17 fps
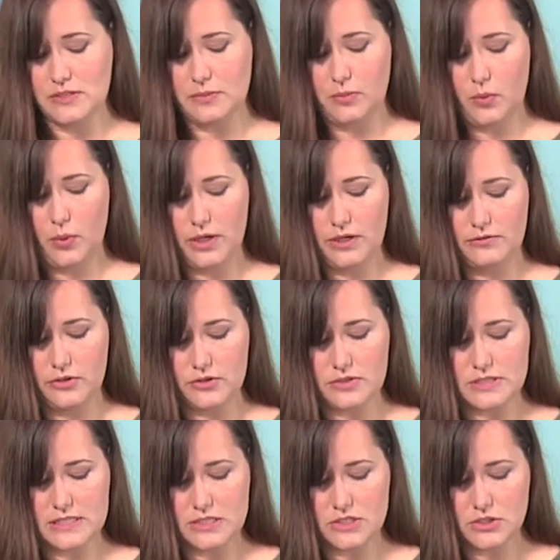the point of your
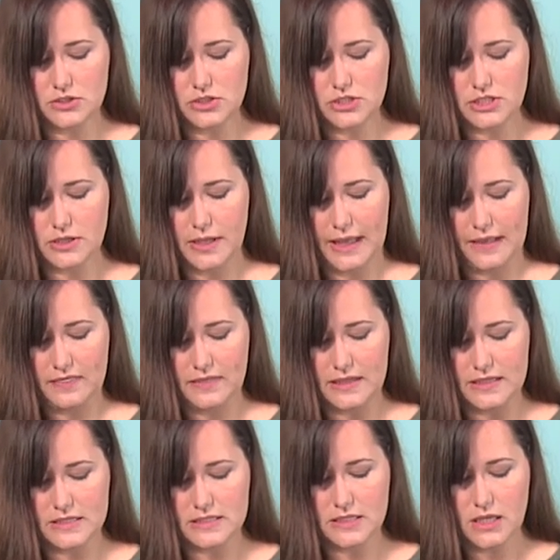scissors to get
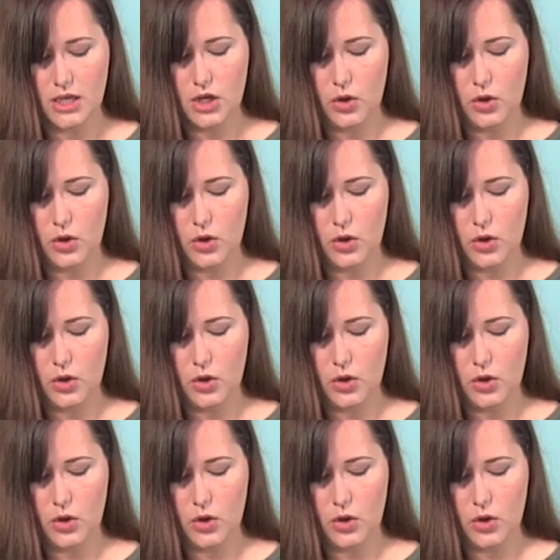these